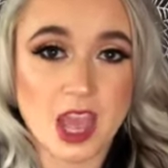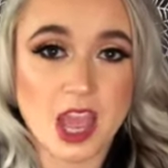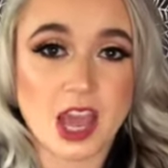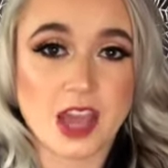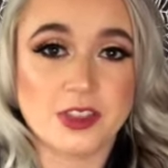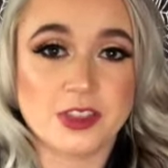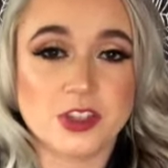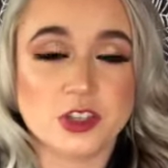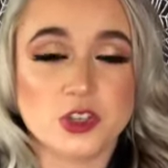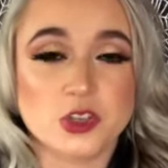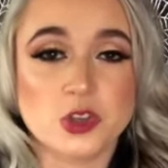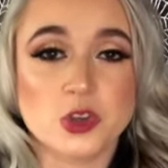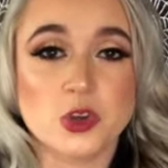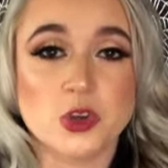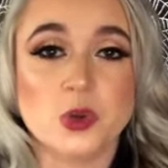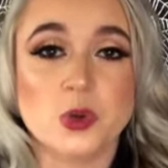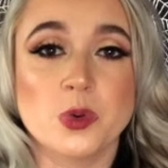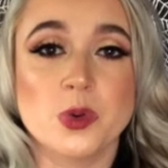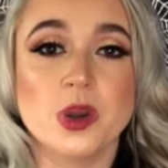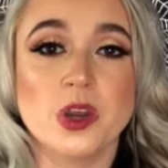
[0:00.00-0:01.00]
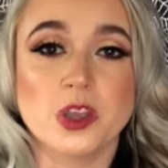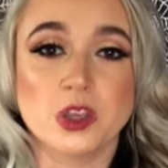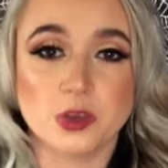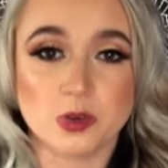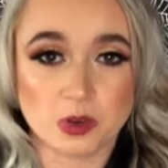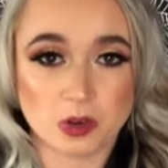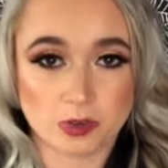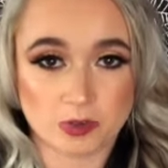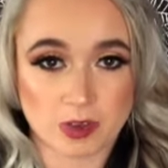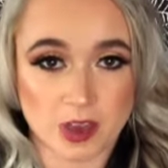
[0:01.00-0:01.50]
and the two
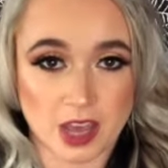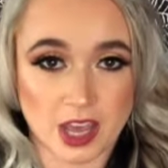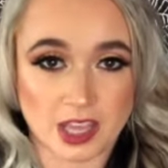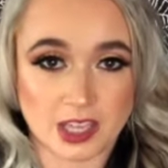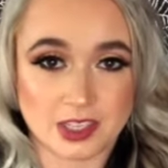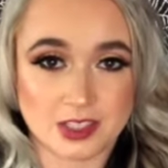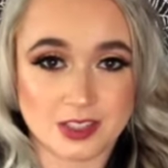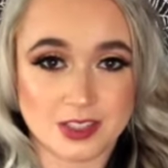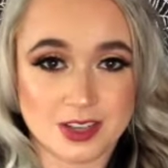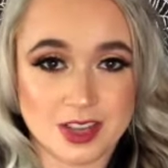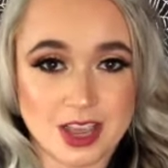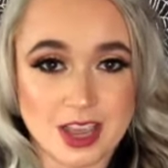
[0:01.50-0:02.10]
unified.